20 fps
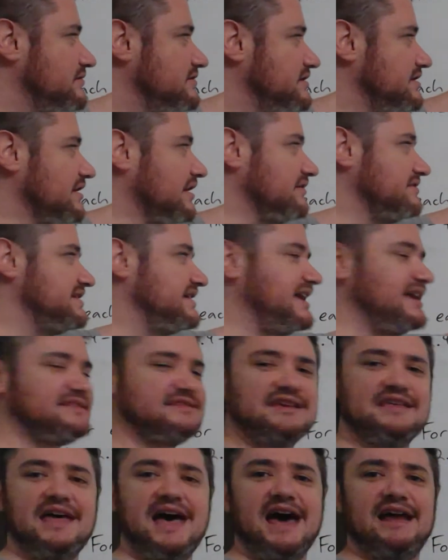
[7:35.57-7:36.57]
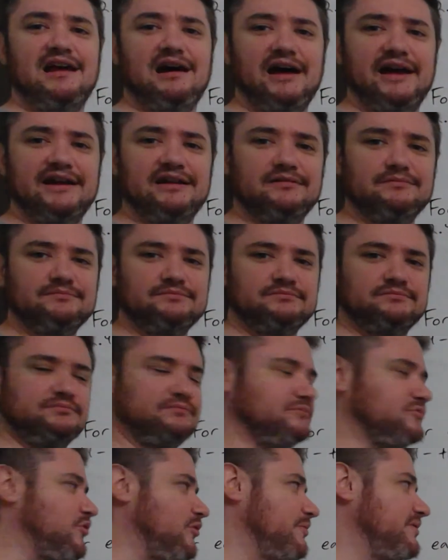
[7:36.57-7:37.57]
to get to that height,
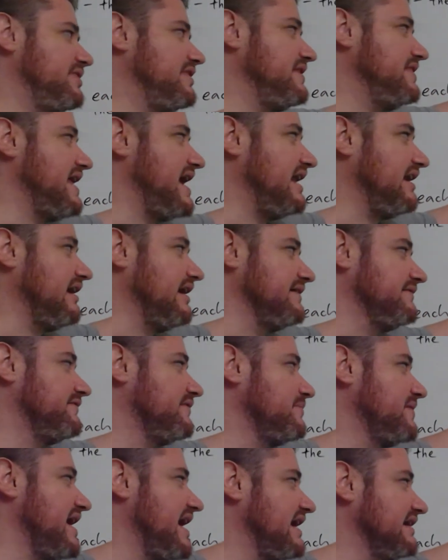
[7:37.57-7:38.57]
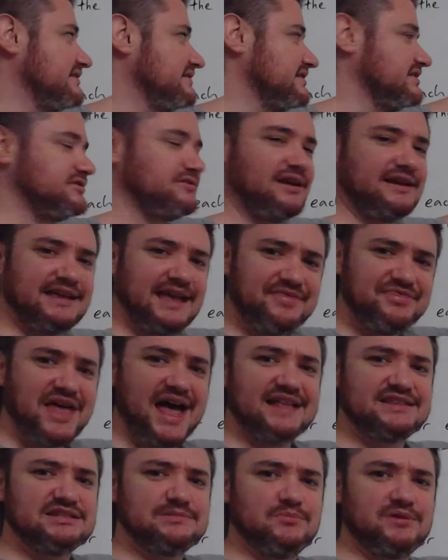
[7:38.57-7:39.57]
or within that height from the axis, right? Get
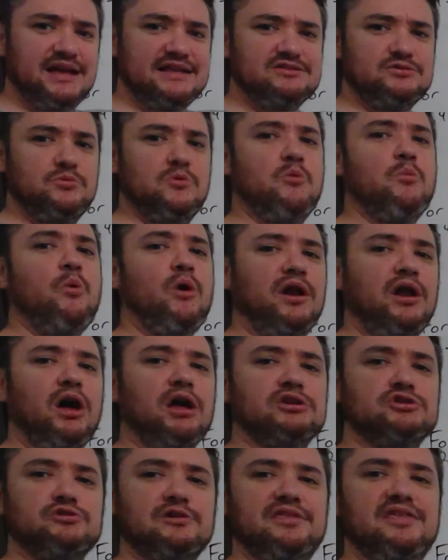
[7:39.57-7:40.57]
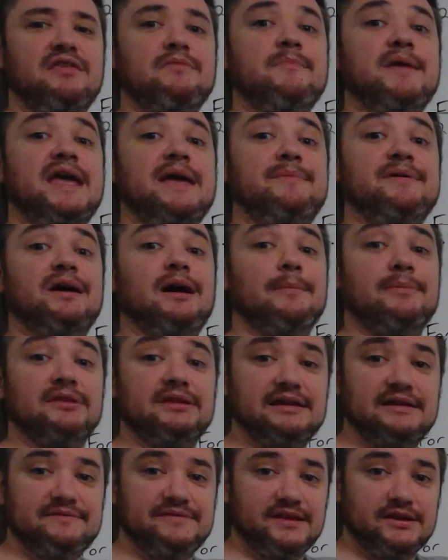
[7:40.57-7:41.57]
to a 100th, and maybe I'll
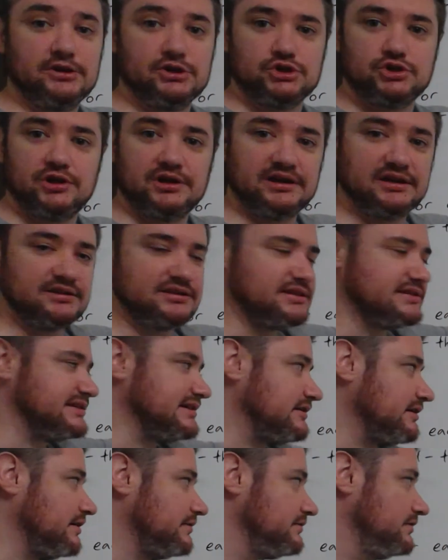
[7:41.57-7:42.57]
believe that you're shrinking to 0.